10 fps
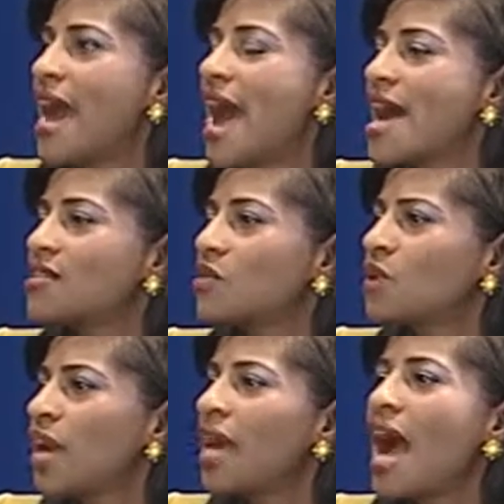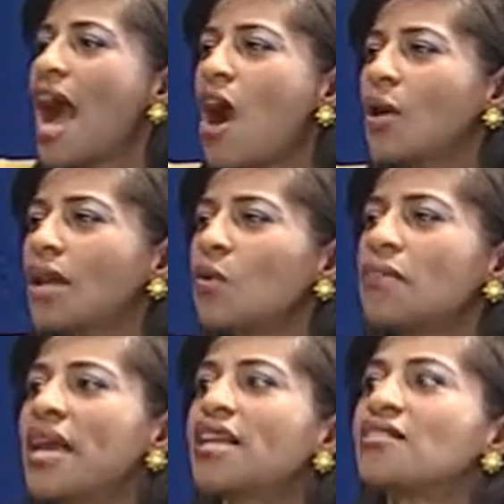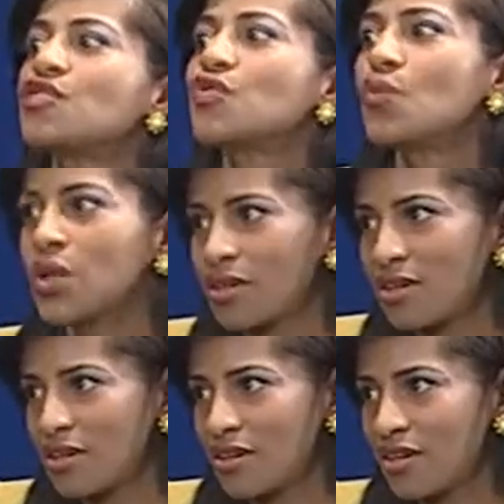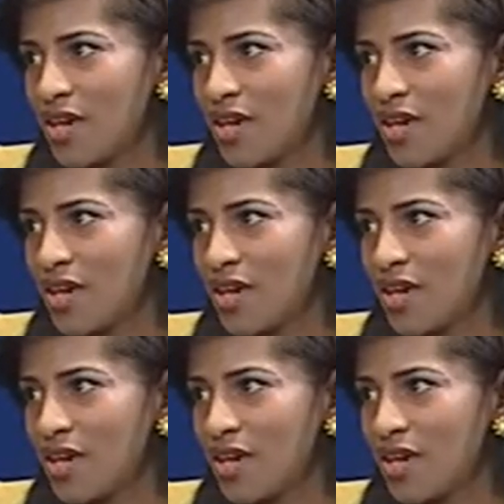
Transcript: Ask, okay, how can we make this work?